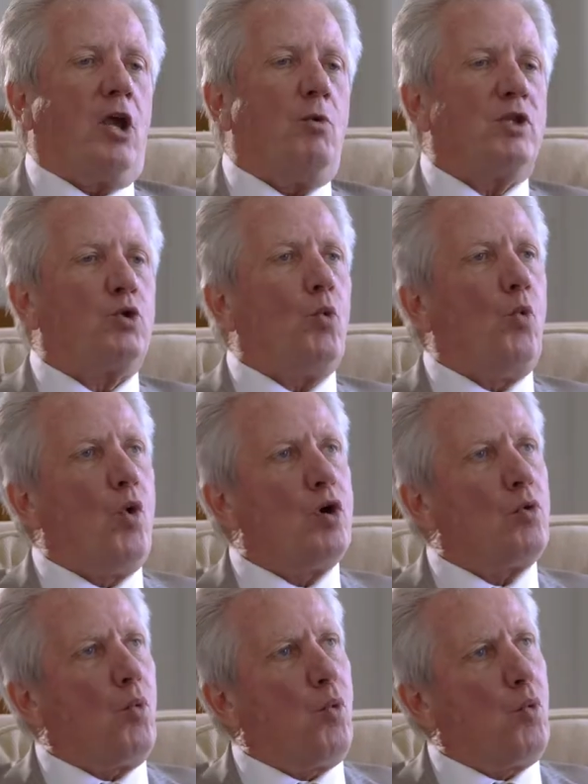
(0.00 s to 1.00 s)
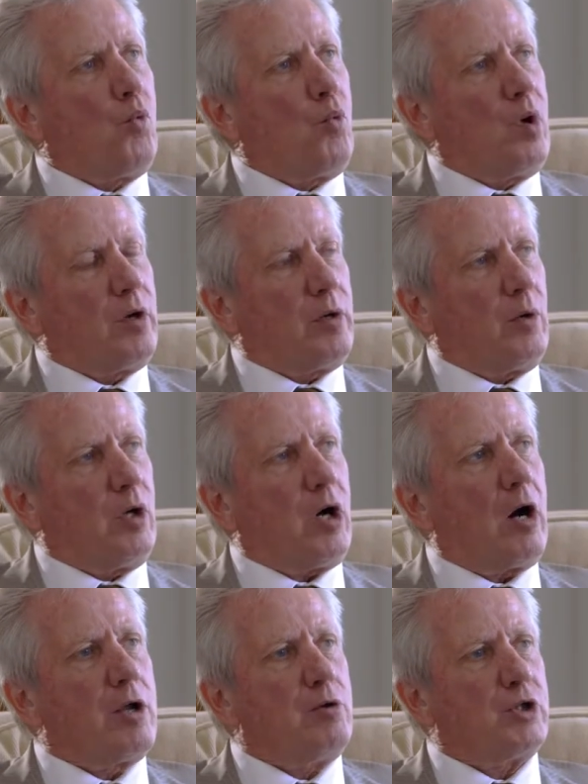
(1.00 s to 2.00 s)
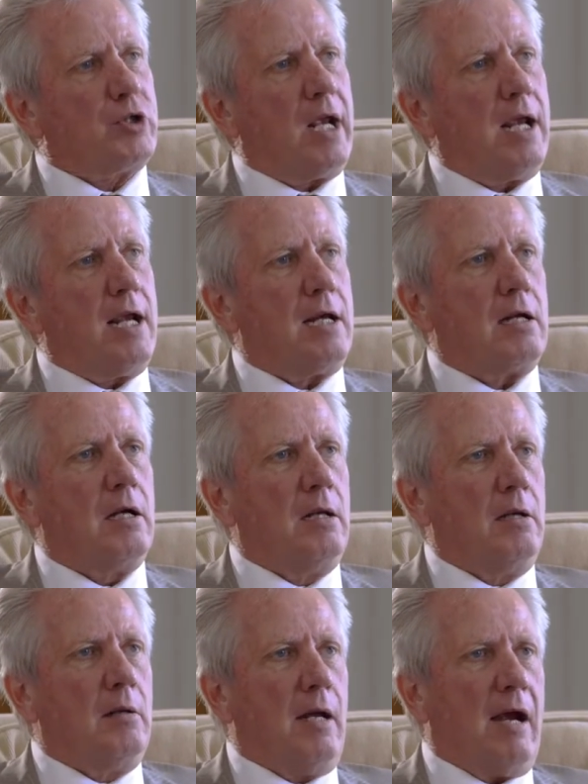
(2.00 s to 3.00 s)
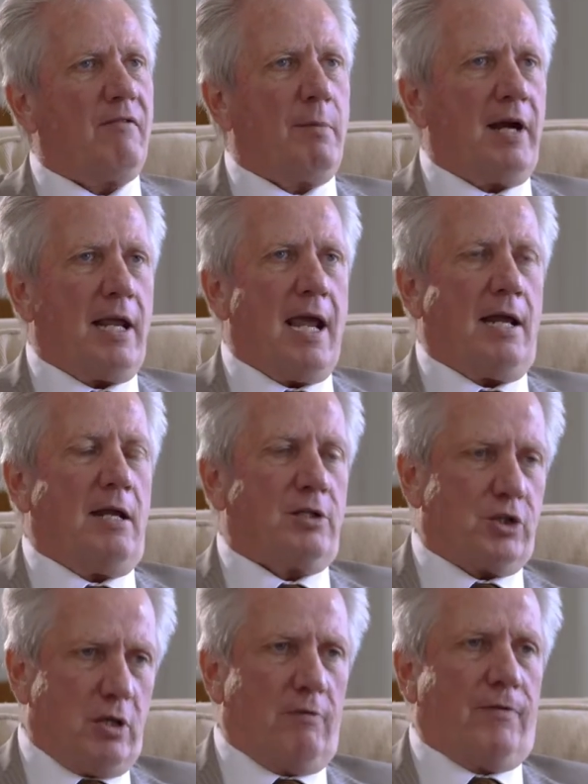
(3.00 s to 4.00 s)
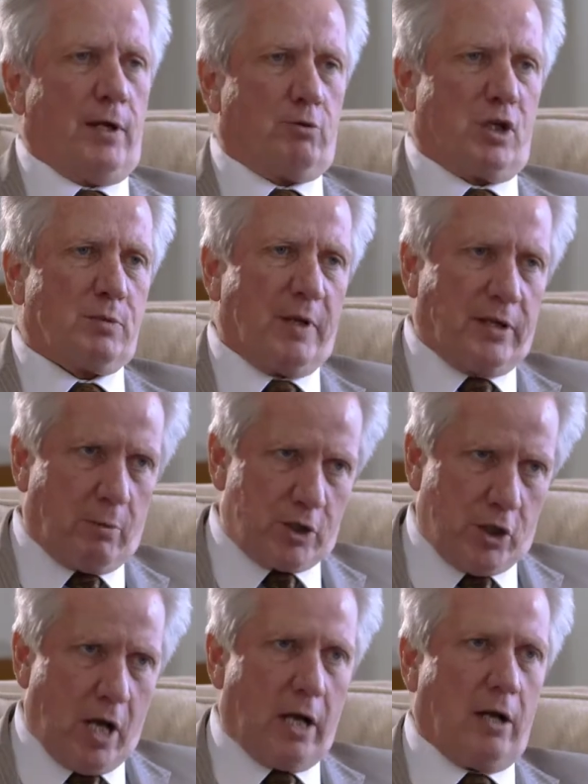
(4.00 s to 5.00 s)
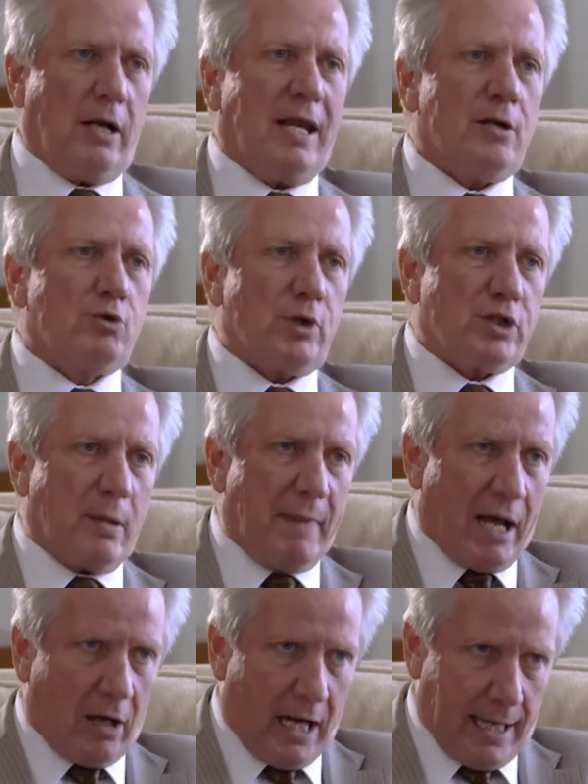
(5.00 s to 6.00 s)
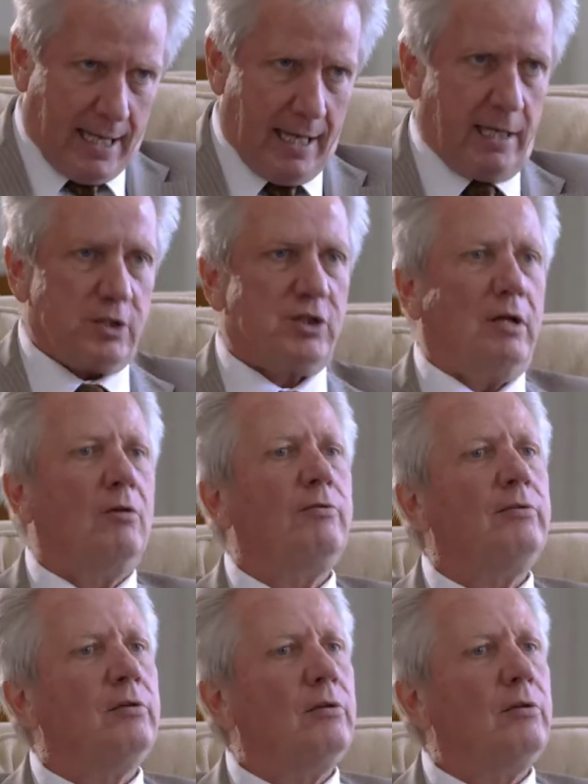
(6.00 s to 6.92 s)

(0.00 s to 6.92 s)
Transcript: you is, what are you saying everybody had a self-interest, but there was not an interest about ICANN itself?